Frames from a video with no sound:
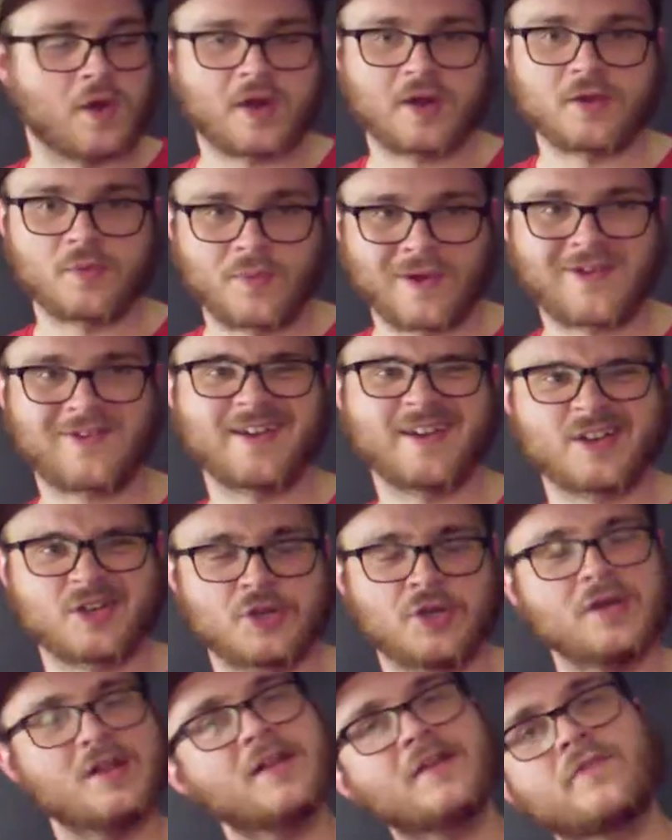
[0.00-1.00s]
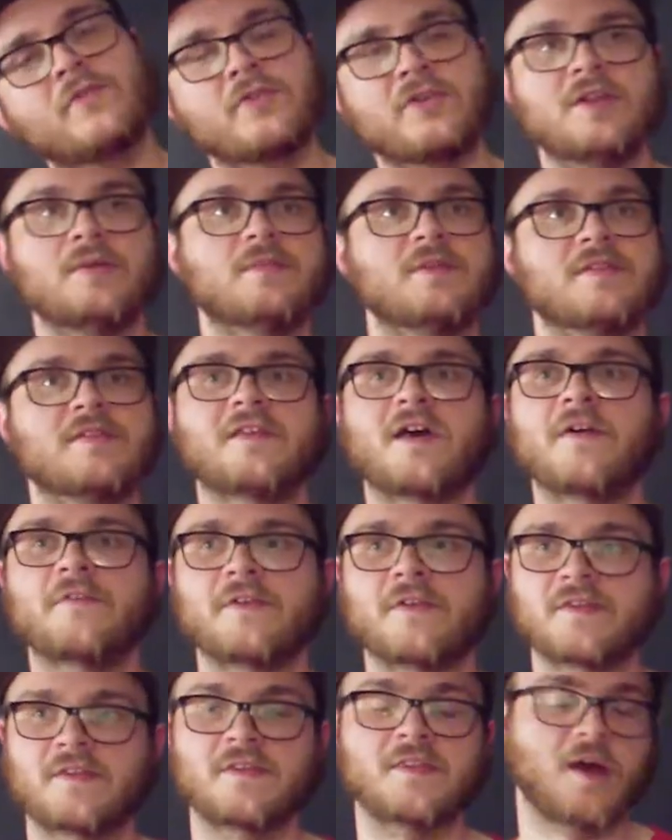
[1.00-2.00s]
Where it could have redeemed
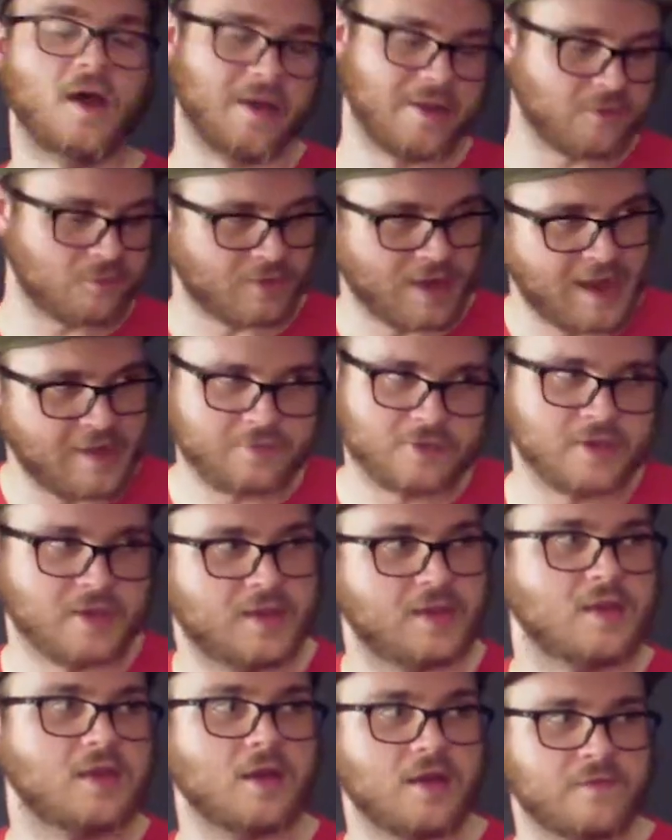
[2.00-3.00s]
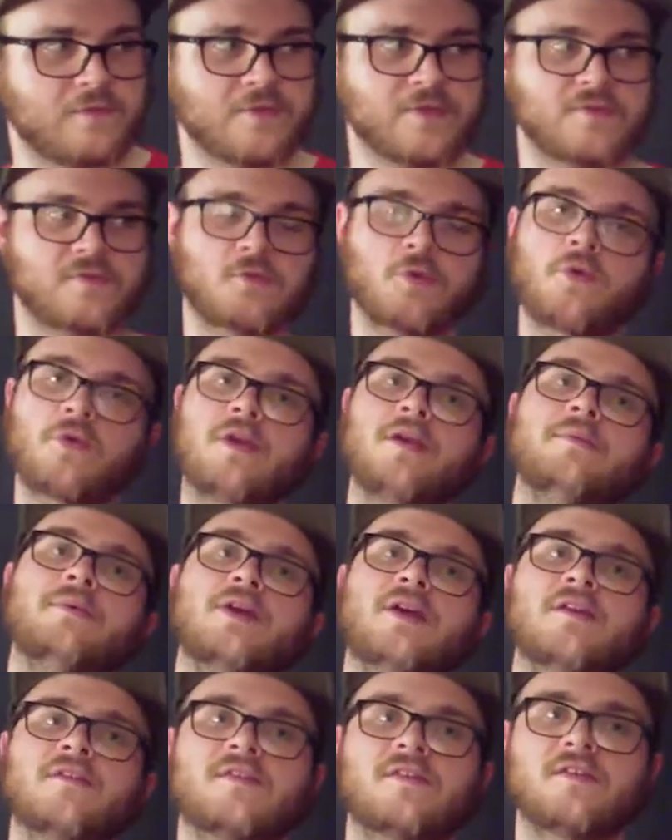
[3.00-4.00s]
itself is in the unraveling of the story,
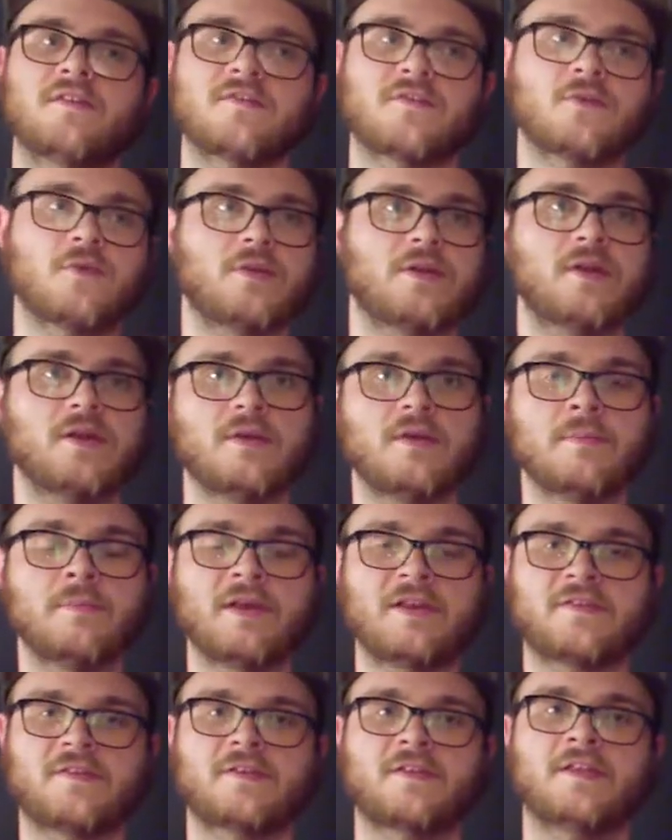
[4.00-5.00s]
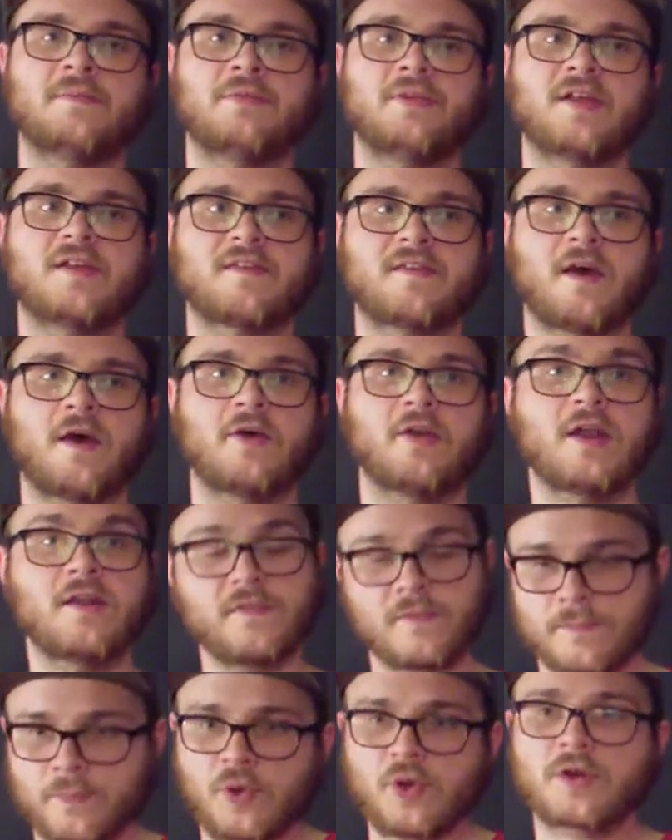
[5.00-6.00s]
because this story basically plays out,
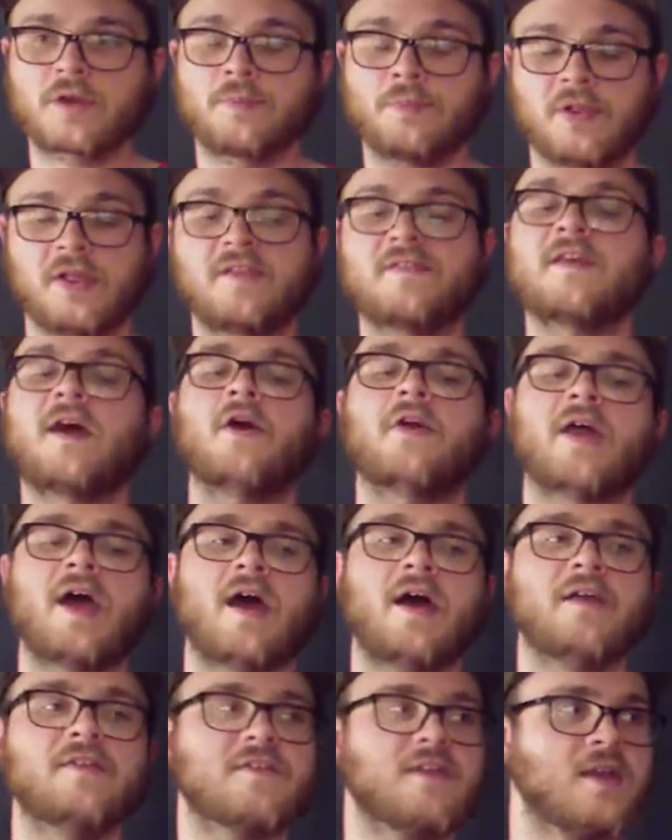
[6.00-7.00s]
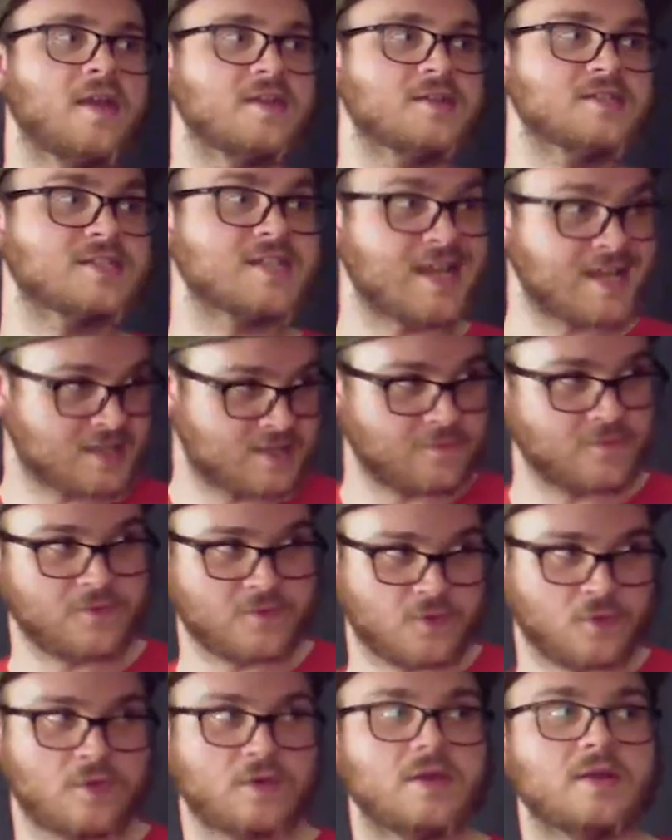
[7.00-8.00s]
and the book plays out as a detective
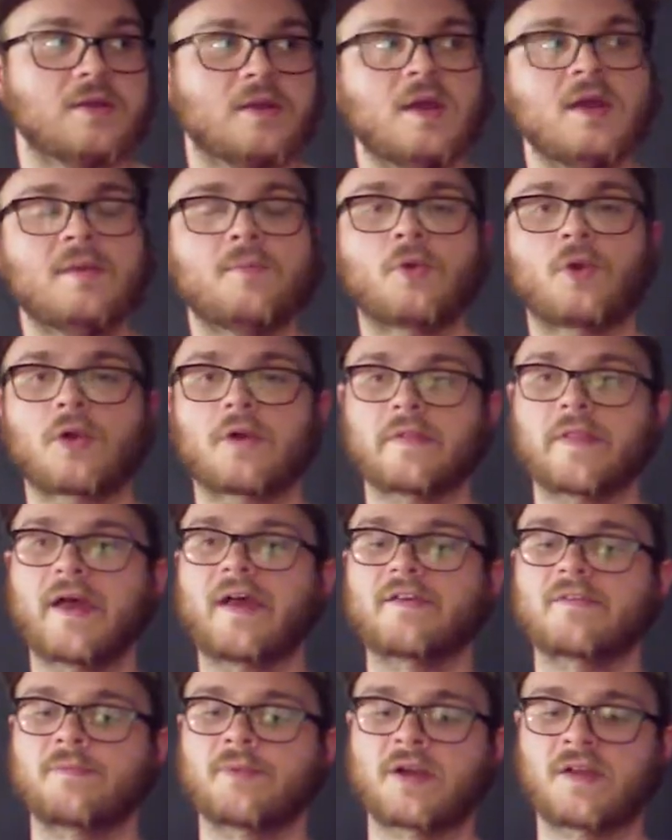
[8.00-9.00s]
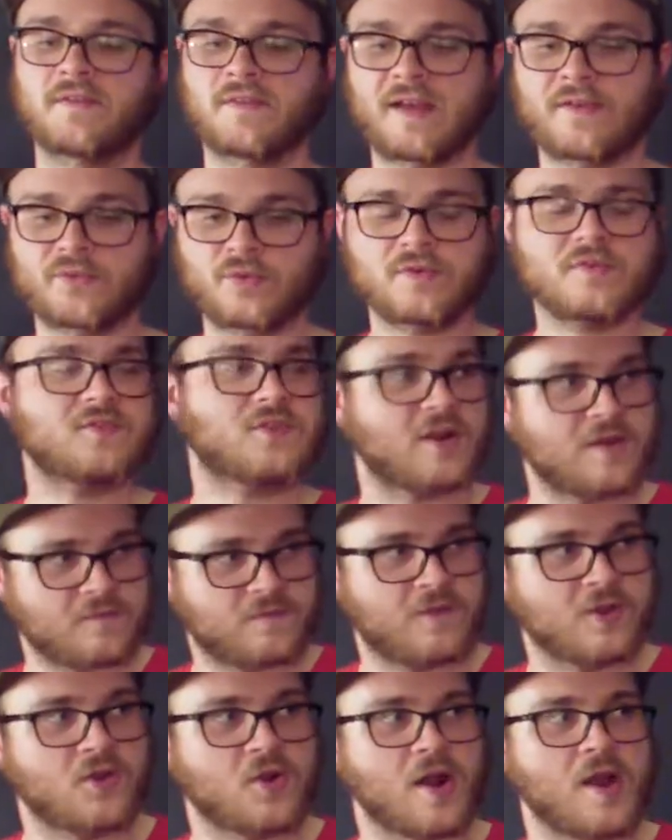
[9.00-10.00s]
story more or less, because everyone's trying
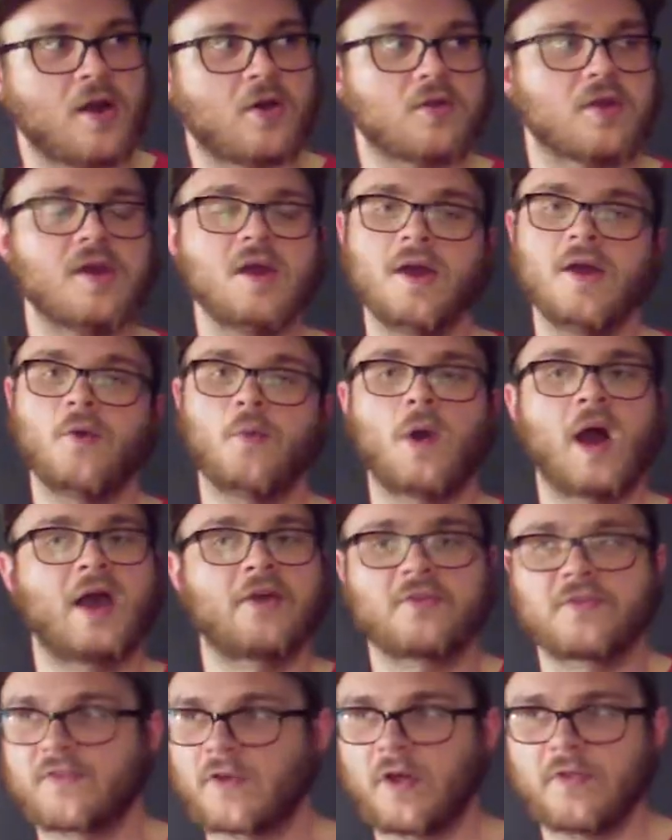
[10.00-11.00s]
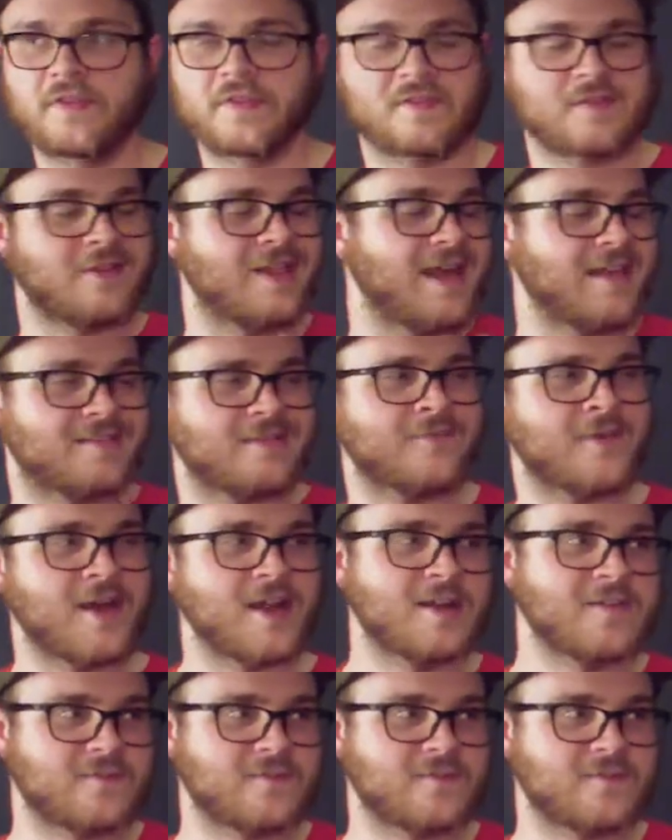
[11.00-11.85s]
to figure out why there's all this classified